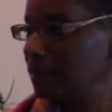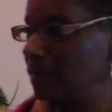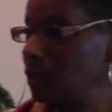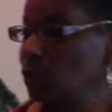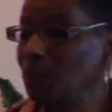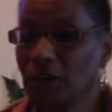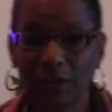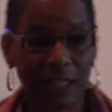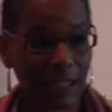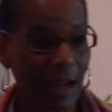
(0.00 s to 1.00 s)

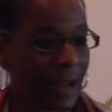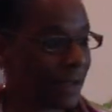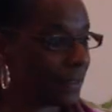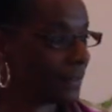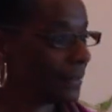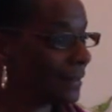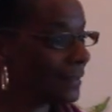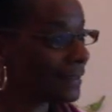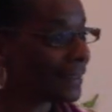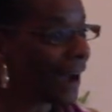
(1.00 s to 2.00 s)
Spirit God,
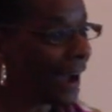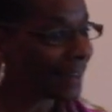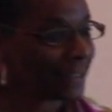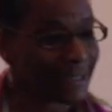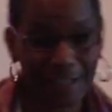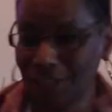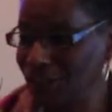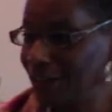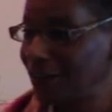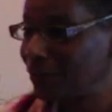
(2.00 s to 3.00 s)
God in
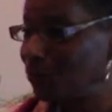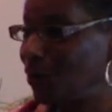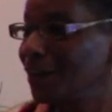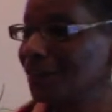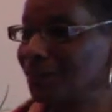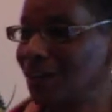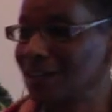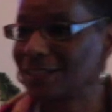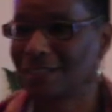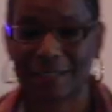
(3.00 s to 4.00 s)
each and every one of
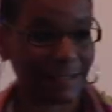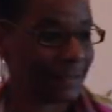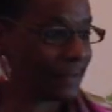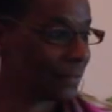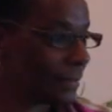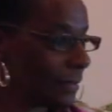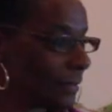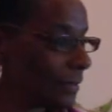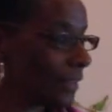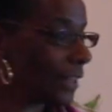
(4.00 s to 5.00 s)
us.
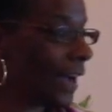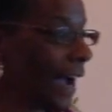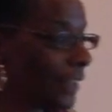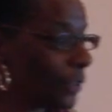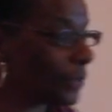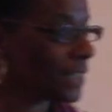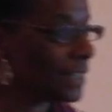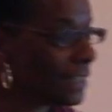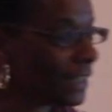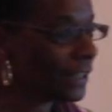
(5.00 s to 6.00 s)
The God that we
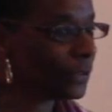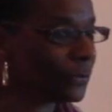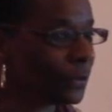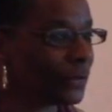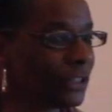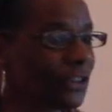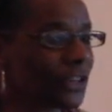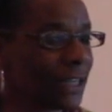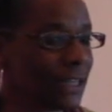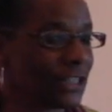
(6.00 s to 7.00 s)
see when we
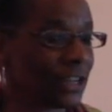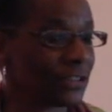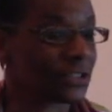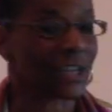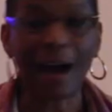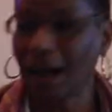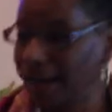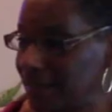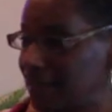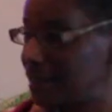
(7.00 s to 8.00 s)
look in each other's
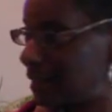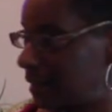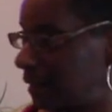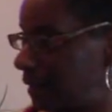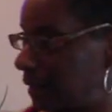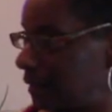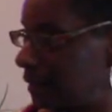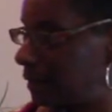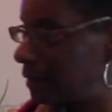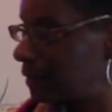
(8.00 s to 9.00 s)
eyes
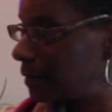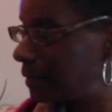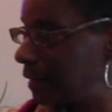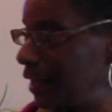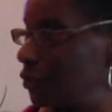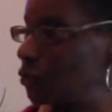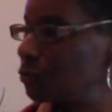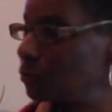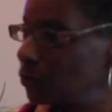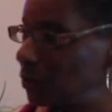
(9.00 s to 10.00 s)
and
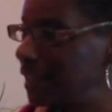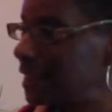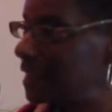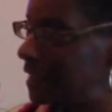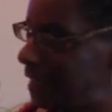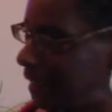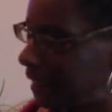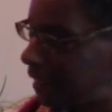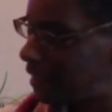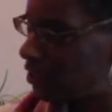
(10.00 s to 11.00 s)
truly
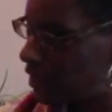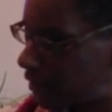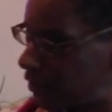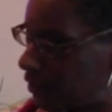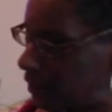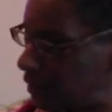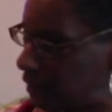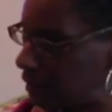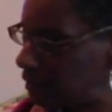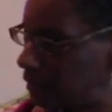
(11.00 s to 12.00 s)
see each other,
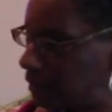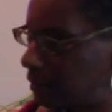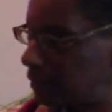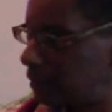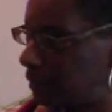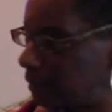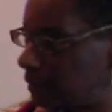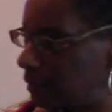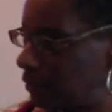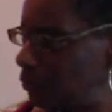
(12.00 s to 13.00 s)

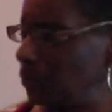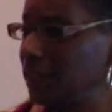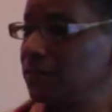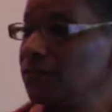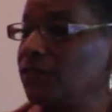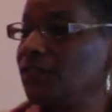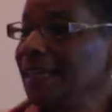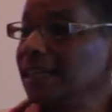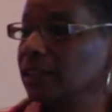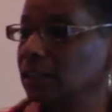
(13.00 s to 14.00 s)
truly
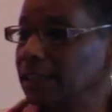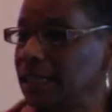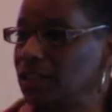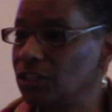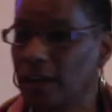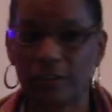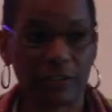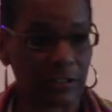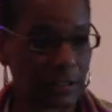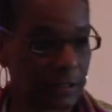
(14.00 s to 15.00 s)
feel each
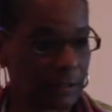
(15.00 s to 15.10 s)
other.